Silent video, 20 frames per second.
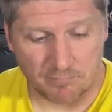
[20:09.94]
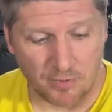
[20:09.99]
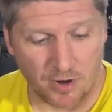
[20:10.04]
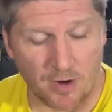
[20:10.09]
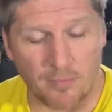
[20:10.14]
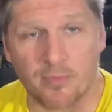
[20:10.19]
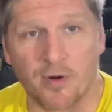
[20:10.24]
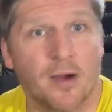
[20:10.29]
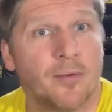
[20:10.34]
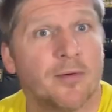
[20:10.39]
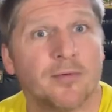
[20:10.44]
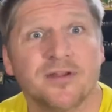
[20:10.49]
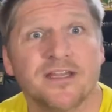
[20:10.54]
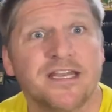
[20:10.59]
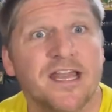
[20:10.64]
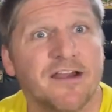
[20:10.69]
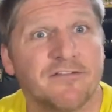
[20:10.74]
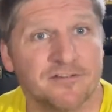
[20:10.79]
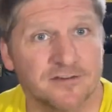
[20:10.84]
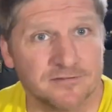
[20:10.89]
Pro
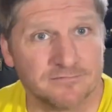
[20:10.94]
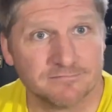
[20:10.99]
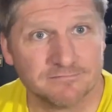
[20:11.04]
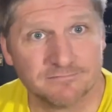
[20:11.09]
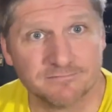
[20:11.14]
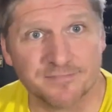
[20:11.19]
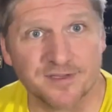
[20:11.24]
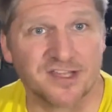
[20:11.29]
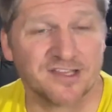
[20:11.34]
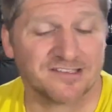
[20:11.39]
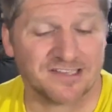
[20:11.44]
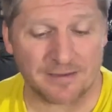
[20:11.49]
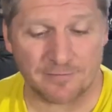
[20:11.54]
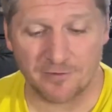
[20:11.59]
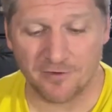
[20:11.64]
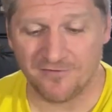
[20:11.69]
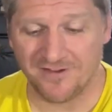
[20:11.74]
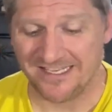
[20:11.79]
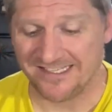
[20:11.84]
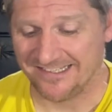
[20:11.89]
probably never, because
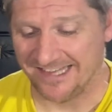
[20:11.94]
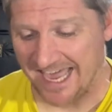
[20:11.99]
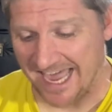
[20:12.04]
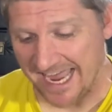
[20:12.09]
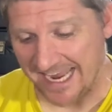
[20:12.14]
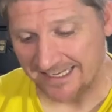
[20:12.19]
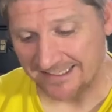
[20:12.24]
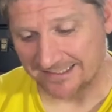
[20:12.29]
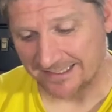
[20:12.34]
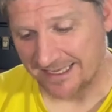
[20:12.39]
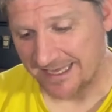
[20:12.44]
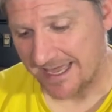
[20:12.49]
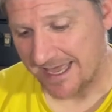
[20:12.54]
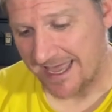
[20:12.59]
that movie tanked.